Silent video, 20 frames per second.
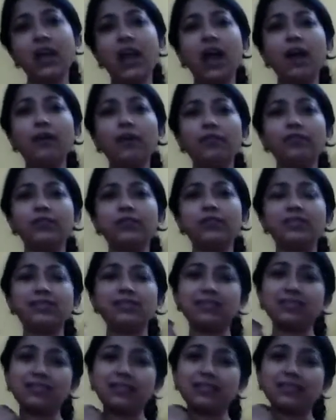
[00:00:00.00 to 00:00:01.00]
However,
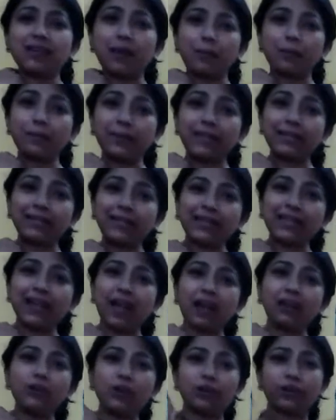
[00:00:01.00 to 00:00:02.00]
since this is completely
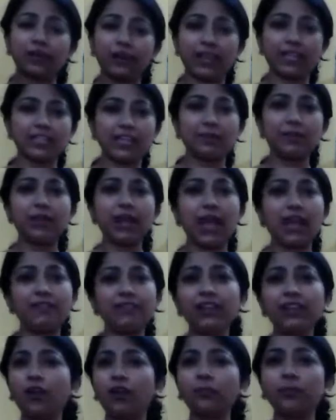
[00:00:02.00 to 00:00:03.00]
unorganized, I
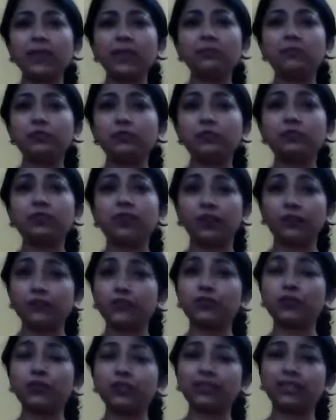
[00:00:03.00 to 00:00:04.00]
will not be able to
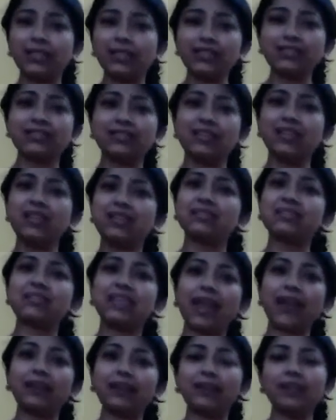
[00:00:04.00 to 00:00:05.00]
control this.
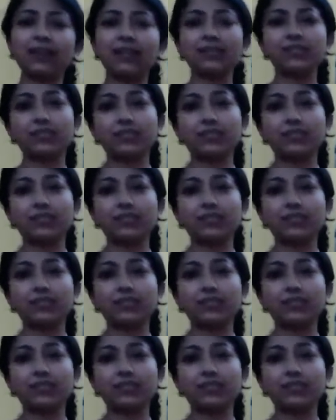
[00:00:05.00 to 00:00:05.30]
Scattering